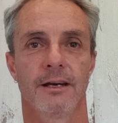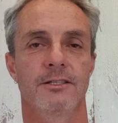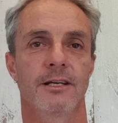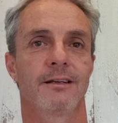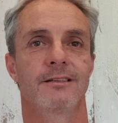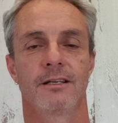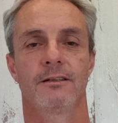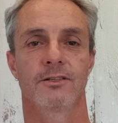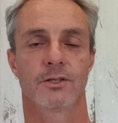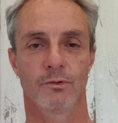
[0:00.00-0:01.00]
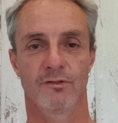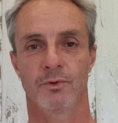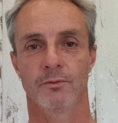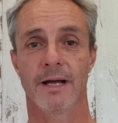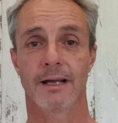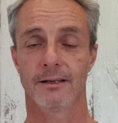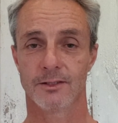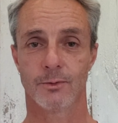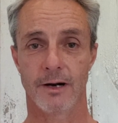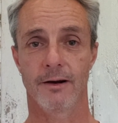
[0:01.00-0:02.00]
energetic signature we've put back
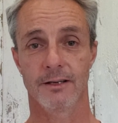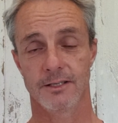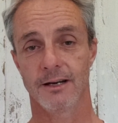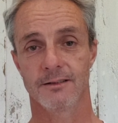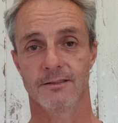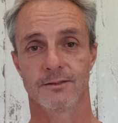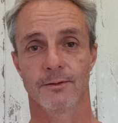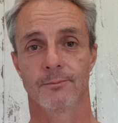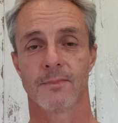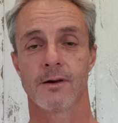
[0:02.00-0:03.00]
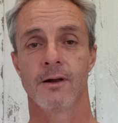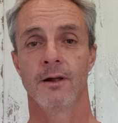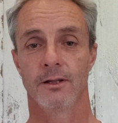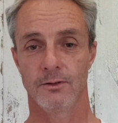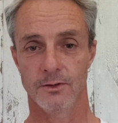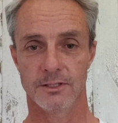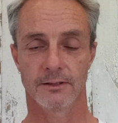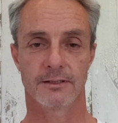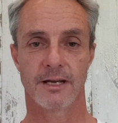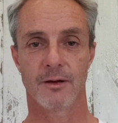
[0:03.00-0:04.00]
into our energetic system
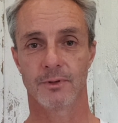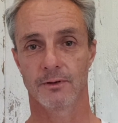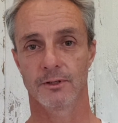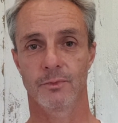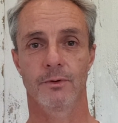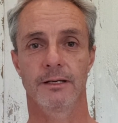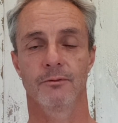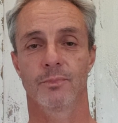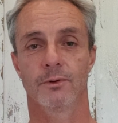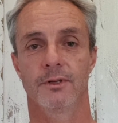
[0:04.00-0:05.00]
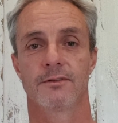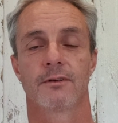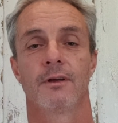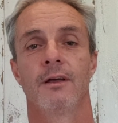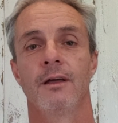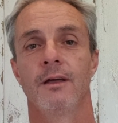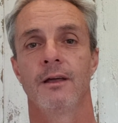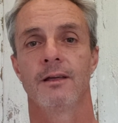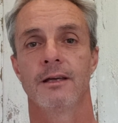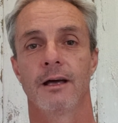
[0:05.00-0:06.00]
using the tapping on the meridian points
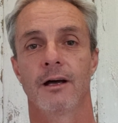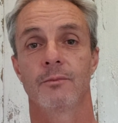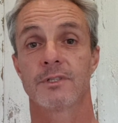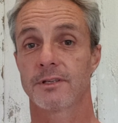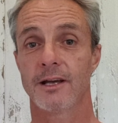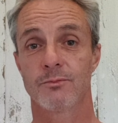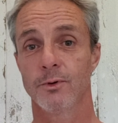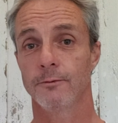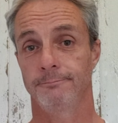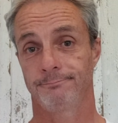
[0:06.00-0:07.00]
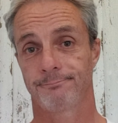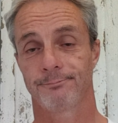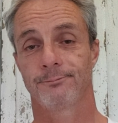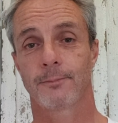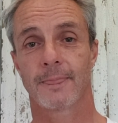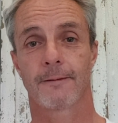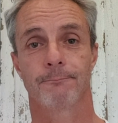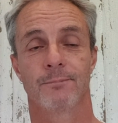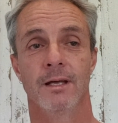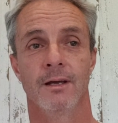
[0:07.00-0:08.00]
stays put.
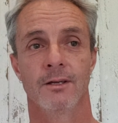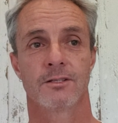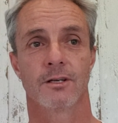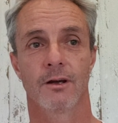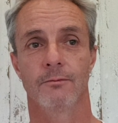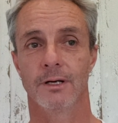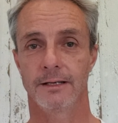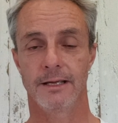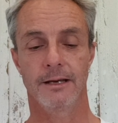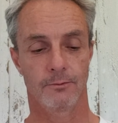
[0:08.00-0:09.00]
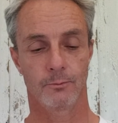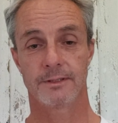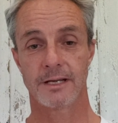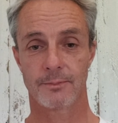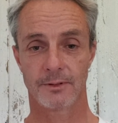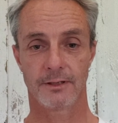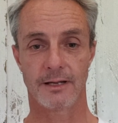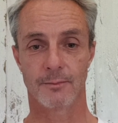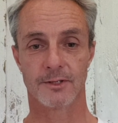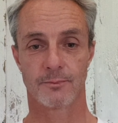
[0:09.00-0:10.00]
So again, we're tapping the
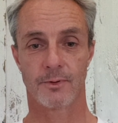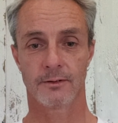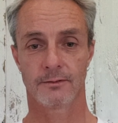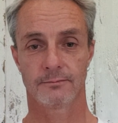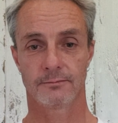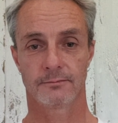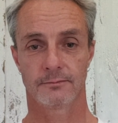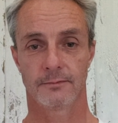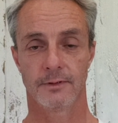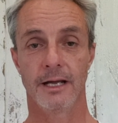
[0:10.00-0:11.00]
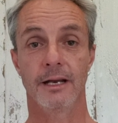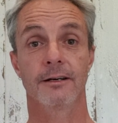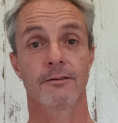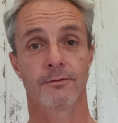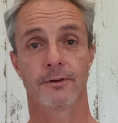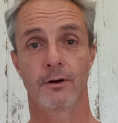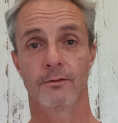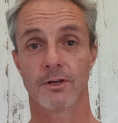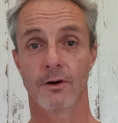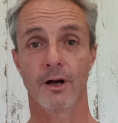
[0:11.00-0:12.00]
gamut spot and it
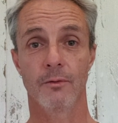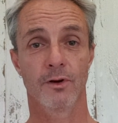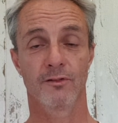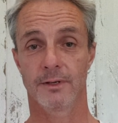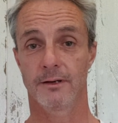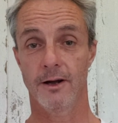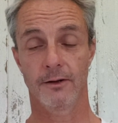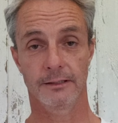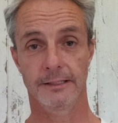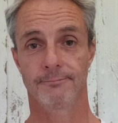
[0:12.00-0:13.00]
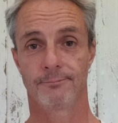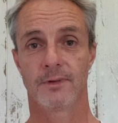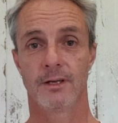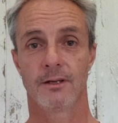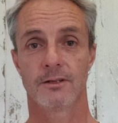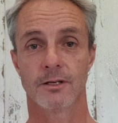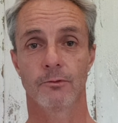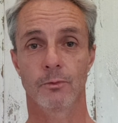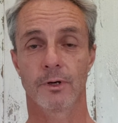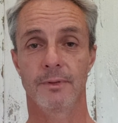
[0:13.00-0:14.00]
involves eye movement only.
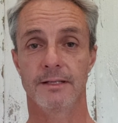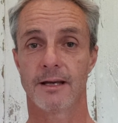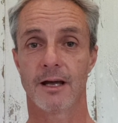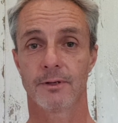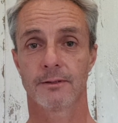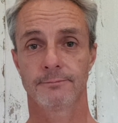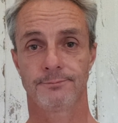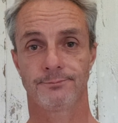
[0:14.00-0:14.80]
So we want to be tapping